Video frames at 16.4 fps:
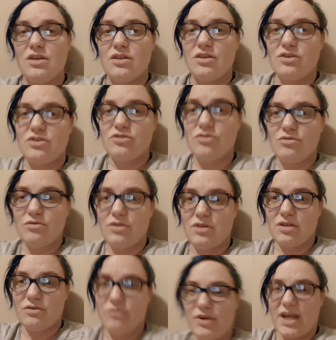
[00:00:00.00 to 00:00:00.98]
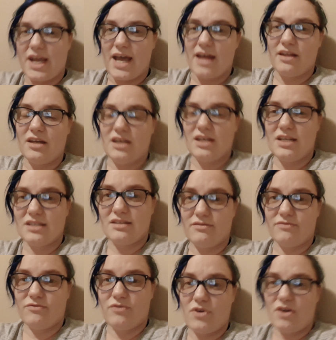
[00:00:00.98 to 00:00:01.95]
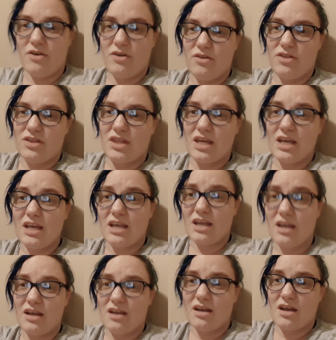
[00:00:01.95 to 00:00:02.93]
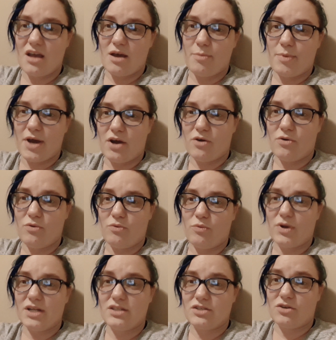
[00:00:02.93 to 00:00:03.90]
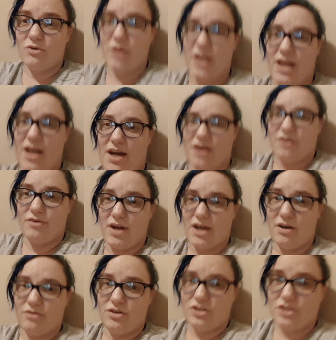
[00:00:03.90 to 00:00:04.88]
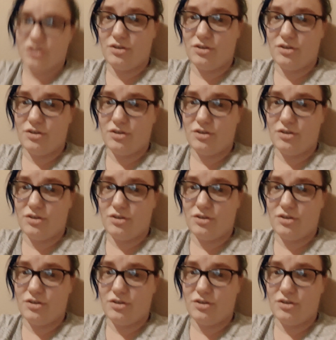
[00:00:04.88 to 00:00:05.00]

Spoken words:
the truth and realities of and thinking about what's going on around